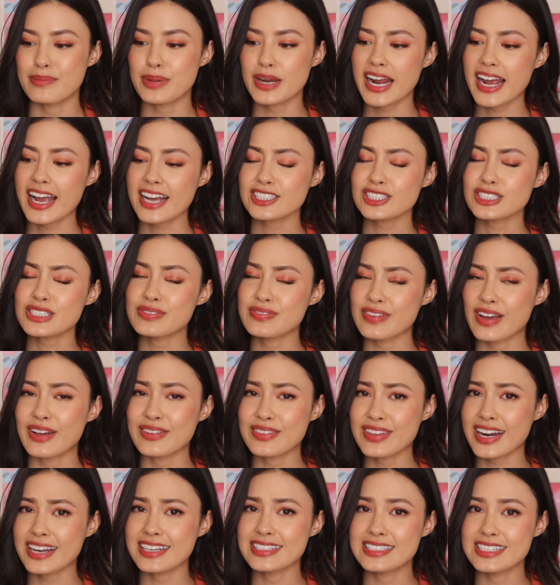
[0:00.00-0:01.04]
but I actually found
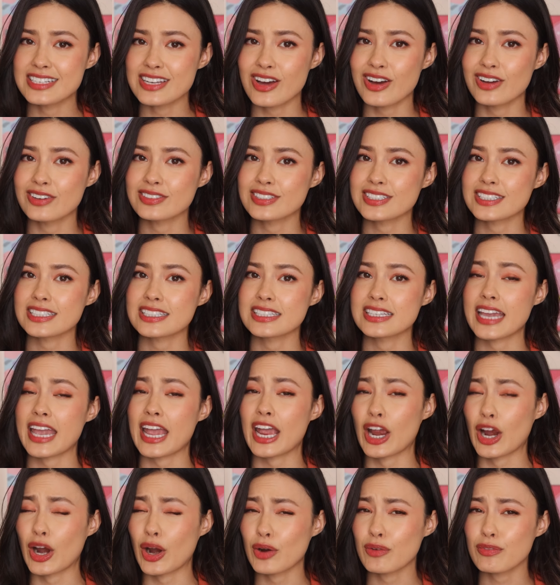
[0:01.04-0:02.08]
that I did not
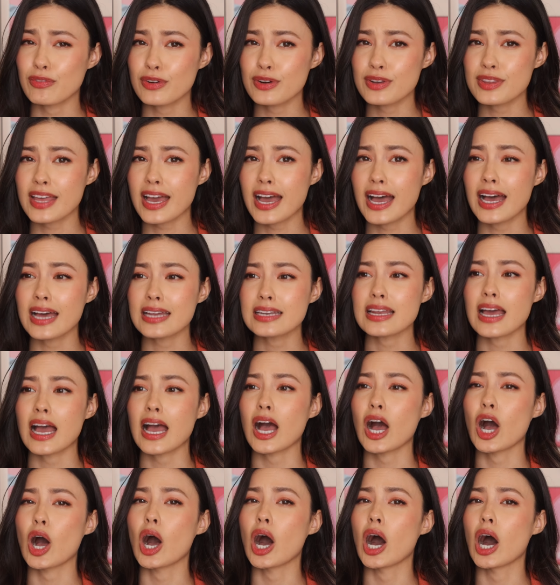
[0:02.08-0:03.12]
care for that
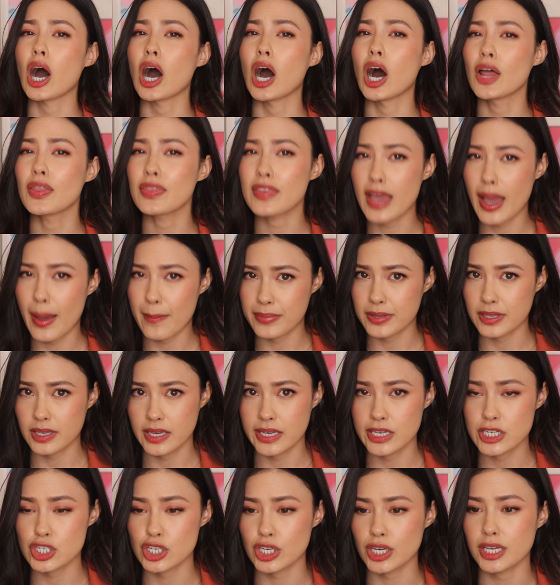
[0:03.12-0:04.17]
on the
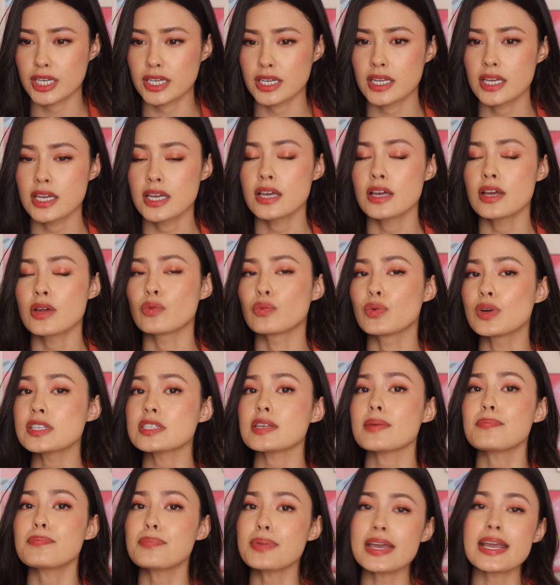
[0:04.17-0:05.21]
application.
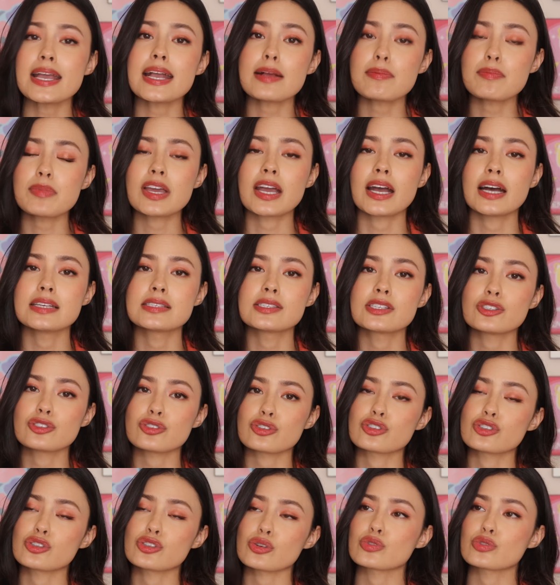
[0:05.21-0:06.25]
Reason being because these are
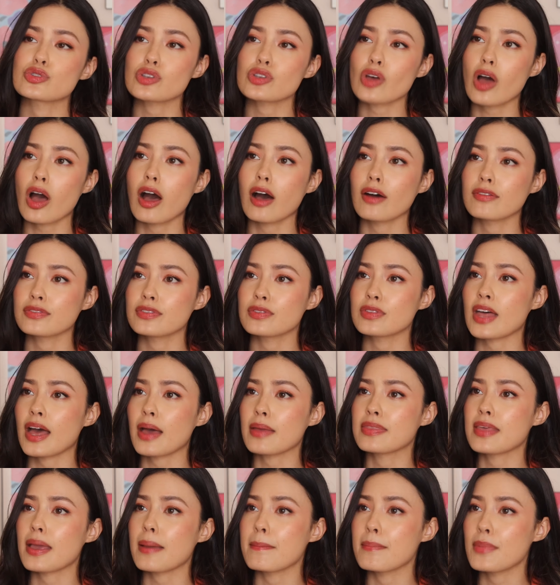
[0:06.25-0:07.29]
so soft that
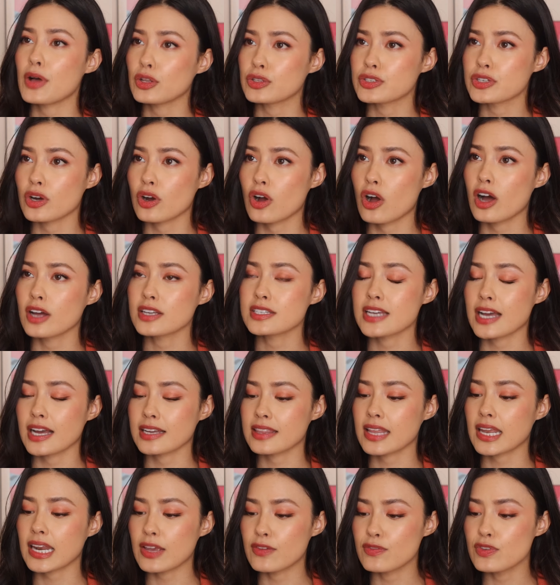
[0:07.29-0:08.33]
they melt on contact,
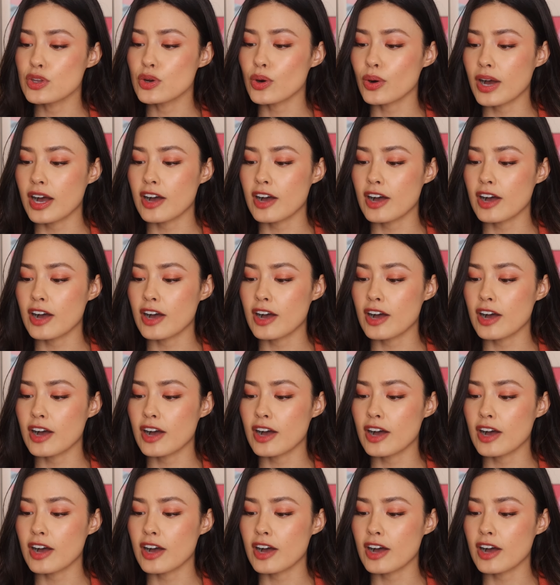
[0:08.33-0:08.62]
that if you don't